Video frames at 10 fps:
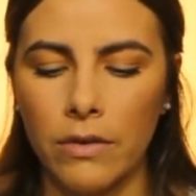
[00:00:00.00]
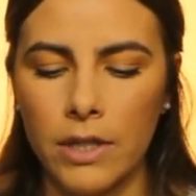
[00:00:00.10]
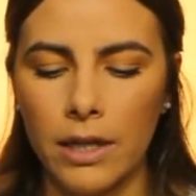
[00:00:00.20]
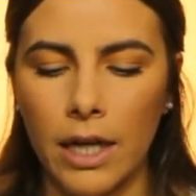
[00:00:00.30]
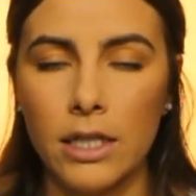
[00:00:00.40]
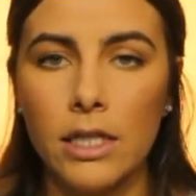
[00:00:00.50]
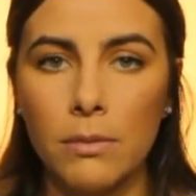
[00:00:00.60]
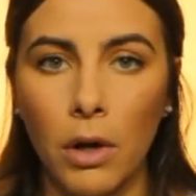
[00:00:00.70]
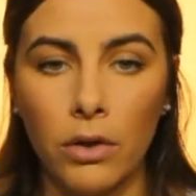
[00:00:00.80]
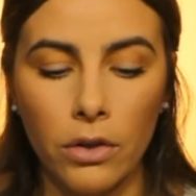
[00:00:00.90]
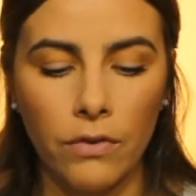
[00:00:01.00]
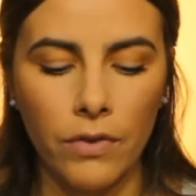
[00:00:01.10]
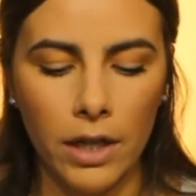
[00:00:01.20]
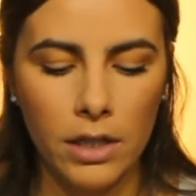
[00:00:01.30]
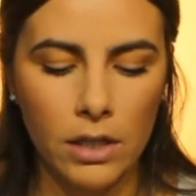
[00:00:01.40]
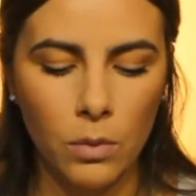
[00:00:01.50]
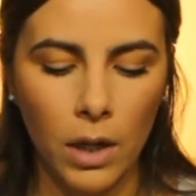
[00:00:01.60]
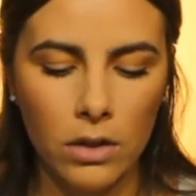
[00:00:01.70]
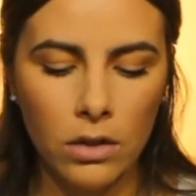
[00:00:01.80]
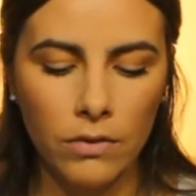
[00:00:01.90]
So it gives it that smaller
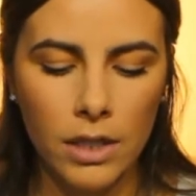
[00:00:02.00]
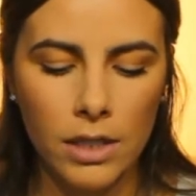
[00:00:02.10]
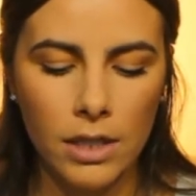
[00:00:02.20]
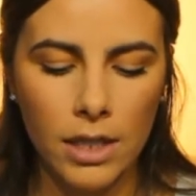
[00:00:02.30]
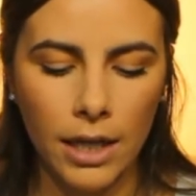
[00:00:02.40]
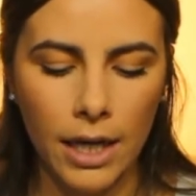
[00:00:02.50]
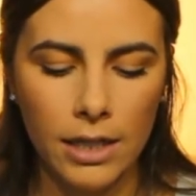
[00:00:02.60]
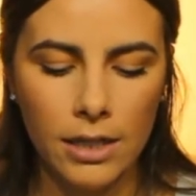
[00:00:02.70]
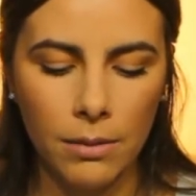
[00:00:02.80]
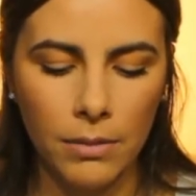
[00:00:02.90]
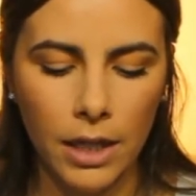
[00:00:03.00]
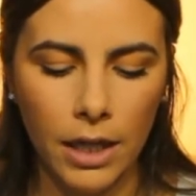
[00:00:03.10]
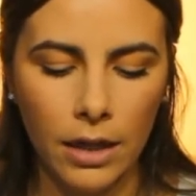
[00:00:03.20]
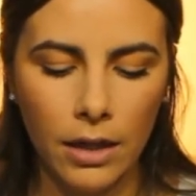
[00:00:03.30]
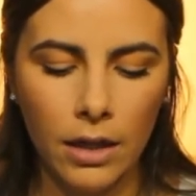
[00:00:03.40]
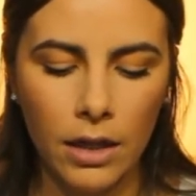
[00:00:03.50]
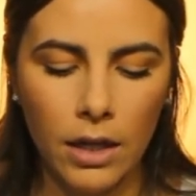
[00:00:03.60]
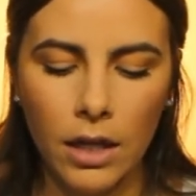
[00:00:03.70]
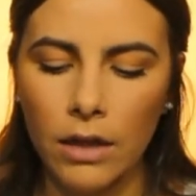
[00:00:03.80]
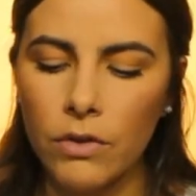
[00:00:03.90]
effect as well. So this is again
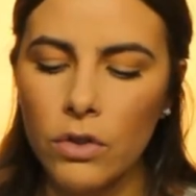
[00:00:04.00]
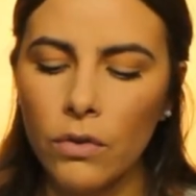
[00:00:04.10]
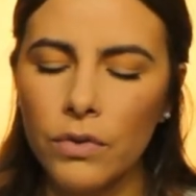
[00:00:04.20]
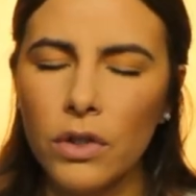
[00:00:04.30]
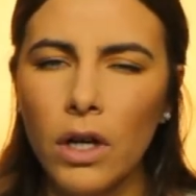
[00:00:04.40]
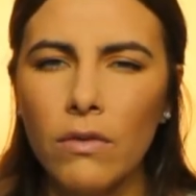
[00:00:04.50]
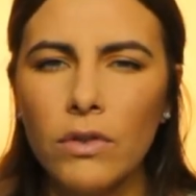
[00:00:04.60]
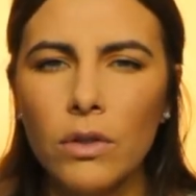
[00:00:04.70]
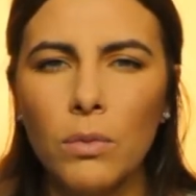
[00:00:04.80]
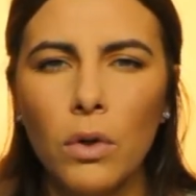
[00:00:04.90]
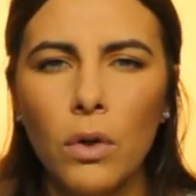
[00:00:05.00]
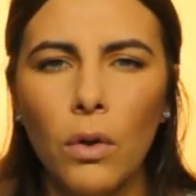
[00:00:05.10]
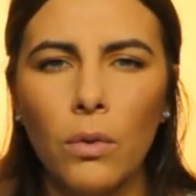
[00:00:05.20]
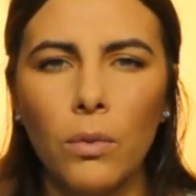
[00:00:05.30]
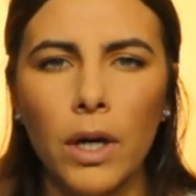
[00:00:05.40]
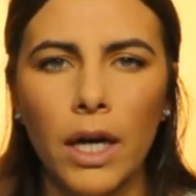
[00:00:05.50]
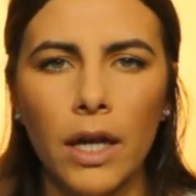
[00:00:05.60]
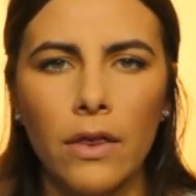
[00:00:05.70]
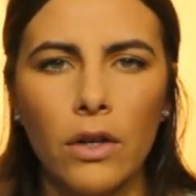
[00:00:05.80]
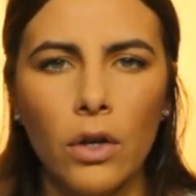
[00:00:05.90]
something, if you don't feel comfortable
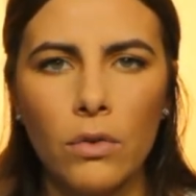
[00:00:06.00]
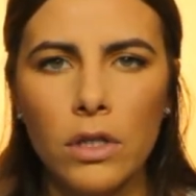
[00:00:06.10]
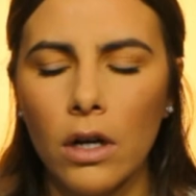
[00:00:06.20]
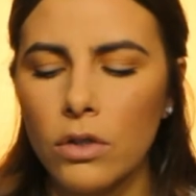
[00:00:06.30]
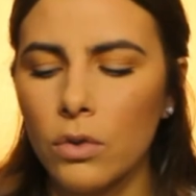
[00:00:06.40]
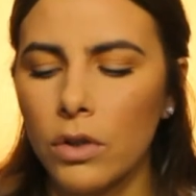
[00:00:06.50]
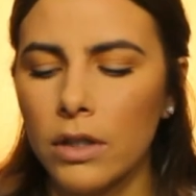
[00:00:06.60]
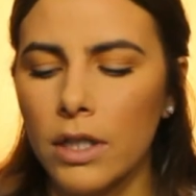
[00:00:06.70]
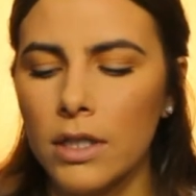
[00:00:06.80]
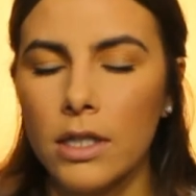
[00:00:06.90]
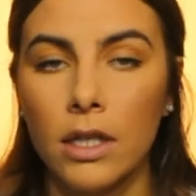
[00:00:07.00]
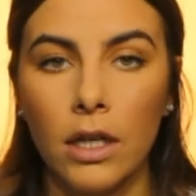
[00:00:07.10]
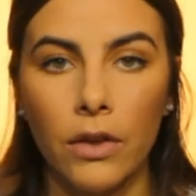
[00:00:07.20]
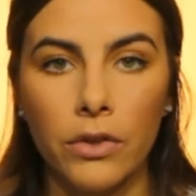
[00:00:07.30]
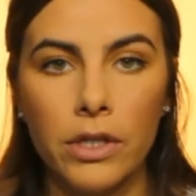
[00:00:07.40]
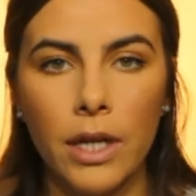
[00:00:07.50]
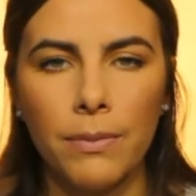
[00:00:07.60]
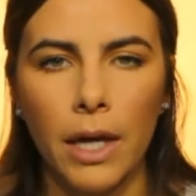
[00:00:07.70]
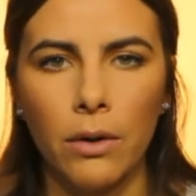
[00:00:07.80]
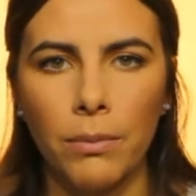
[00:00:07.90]
with nose contouring, this is
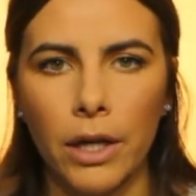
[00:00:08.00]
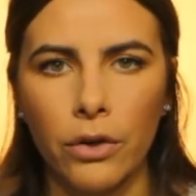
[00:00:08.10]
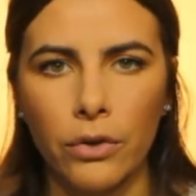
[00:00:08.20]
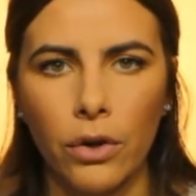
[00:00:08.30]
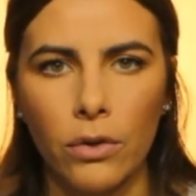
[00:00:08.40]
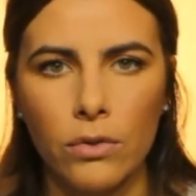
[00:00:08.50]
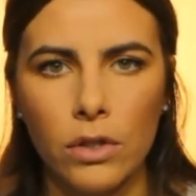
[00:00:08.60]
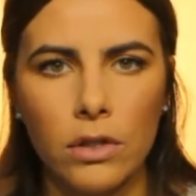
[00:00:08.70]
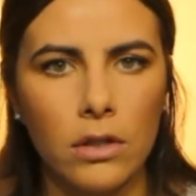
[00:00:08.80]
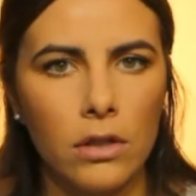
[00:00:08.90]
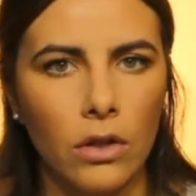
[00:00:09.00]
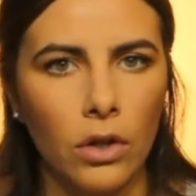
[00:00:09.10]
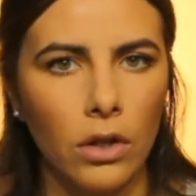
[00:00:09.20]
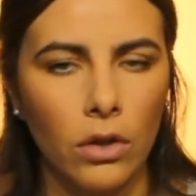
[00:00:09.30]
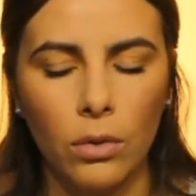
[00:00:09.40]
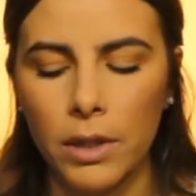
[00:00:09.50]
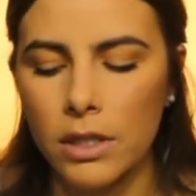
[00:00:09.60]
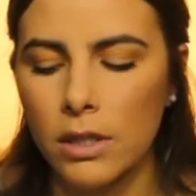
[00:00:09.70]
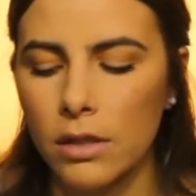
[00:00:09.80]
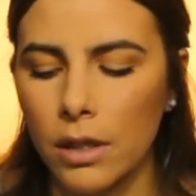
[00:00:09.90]
another step that will make your nose look a
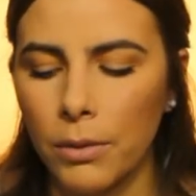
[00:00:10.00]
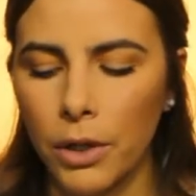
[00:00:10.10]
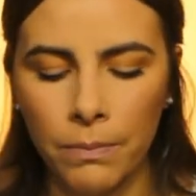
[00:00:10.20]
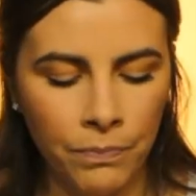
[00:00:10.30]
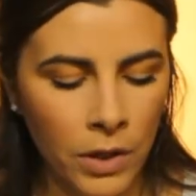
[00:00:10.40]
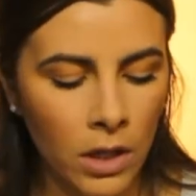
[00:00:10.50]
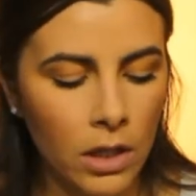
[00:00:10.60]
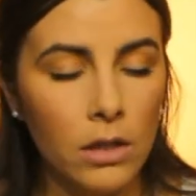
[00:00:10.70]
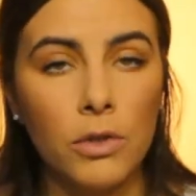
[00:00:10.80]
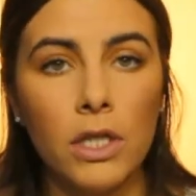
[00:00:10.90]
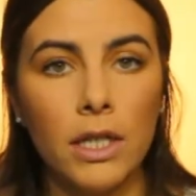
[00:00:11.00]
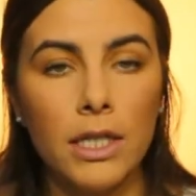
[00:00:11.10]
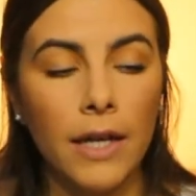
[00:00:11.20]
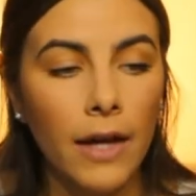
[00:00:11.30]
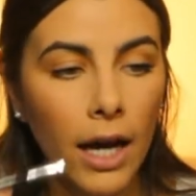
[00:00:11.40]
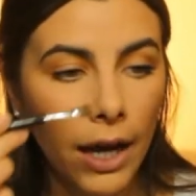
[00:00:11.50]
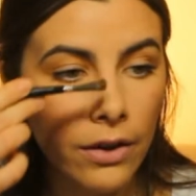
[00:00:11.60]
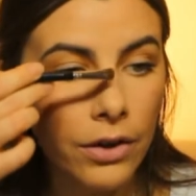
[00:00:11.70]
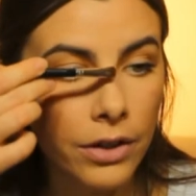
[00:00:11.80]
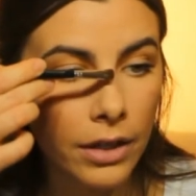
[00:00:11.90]
little bit slimmer. So I'm just going to take
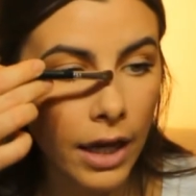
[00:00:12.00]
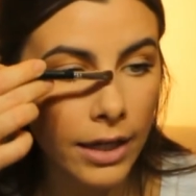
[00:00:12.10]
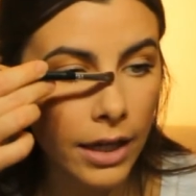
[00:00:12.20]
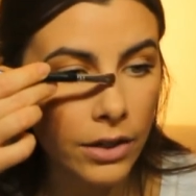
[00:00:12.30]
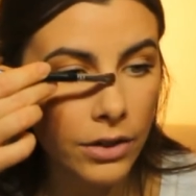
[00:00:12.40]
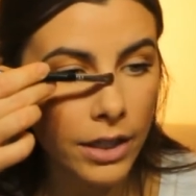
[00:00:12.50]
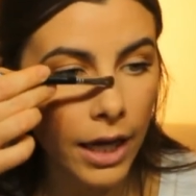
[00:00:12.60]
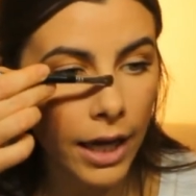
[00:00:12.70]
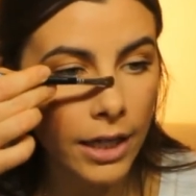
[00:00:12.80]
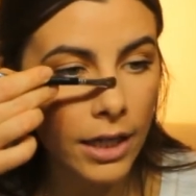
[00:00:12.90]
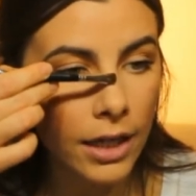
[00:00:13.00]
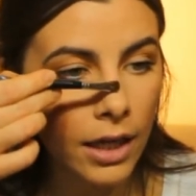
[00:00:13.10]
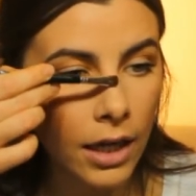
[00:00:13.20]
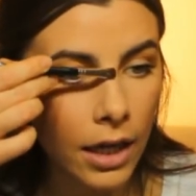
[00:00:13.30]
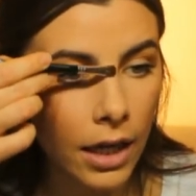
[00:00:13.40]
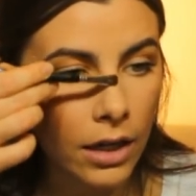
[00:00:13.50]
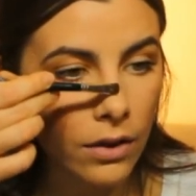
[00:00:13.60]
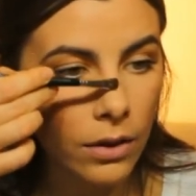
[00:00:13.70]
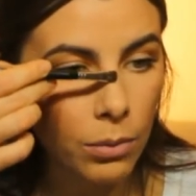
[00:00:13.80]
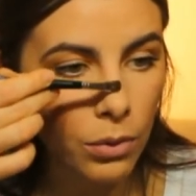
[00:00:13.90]
that highlighter again,
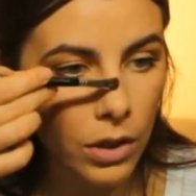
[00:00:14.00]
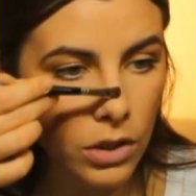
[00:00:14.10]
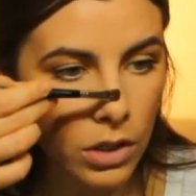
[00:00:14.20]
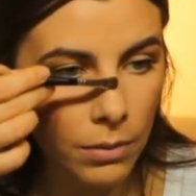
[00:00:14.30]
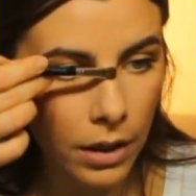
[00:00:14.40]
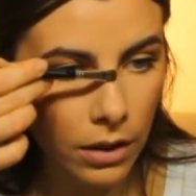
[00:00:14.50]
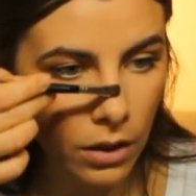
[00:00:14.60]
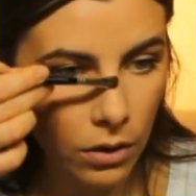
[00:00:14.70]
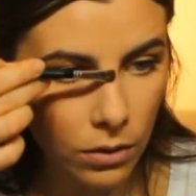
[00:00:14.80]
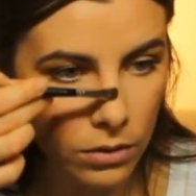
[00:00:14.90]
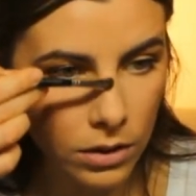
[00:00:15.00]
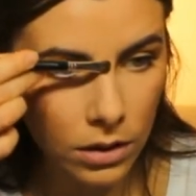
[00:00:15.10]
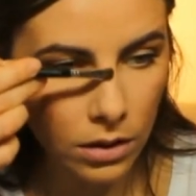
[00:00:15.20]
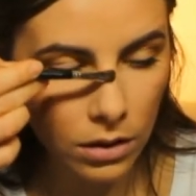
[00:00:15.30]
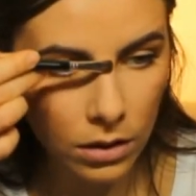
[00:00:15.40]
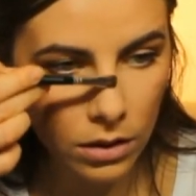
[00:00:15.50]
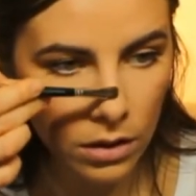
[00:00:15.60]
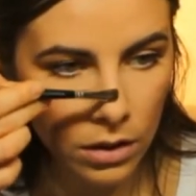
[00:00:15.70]
and on the bridge of my nose,